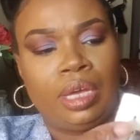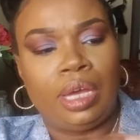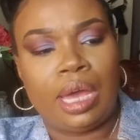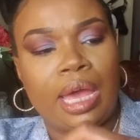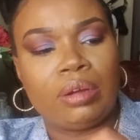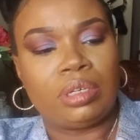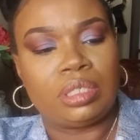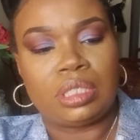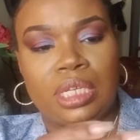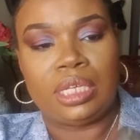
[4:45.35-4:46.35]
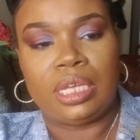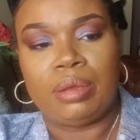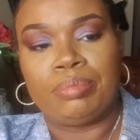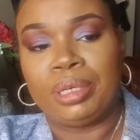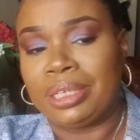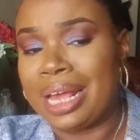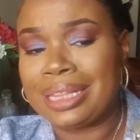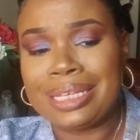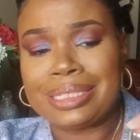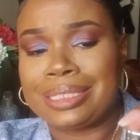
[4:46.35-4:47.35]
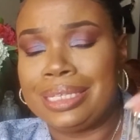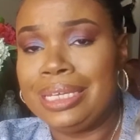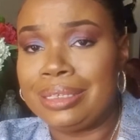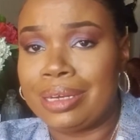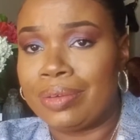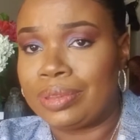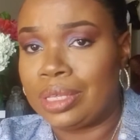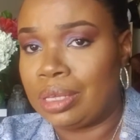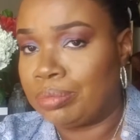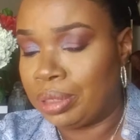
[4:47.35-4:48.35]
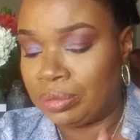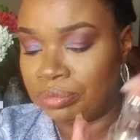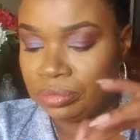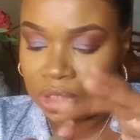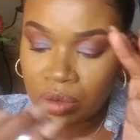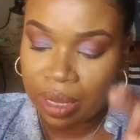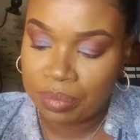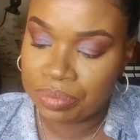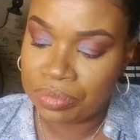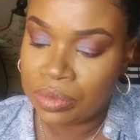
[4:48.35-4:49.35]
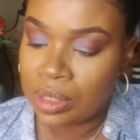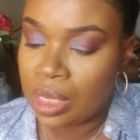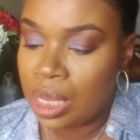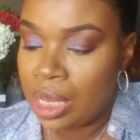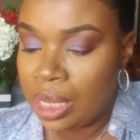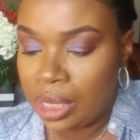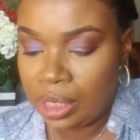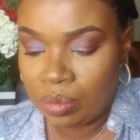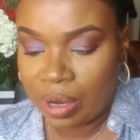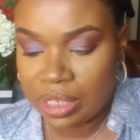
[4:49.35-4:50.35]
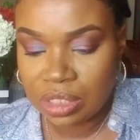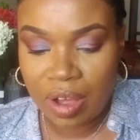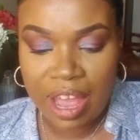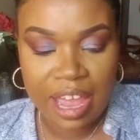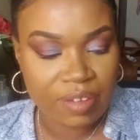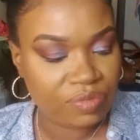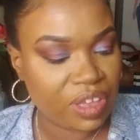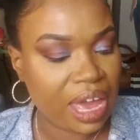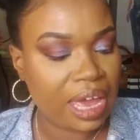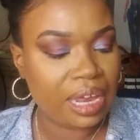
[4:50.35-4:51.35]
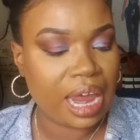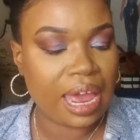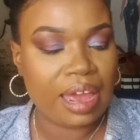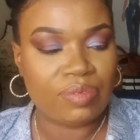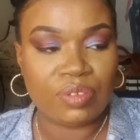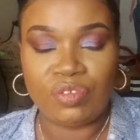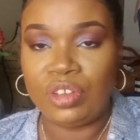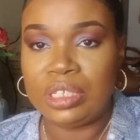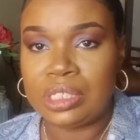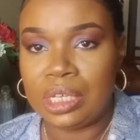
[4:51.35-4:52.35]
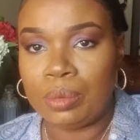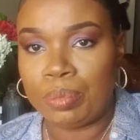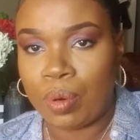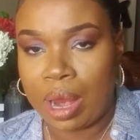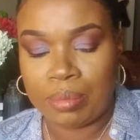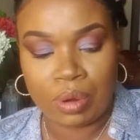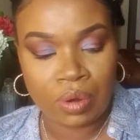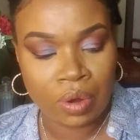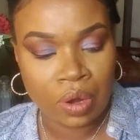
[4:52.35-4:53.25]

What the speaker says: I don't understand that, but I think it's neat and everything, but okay. Anyway, so I have that. I have the Fenty primer.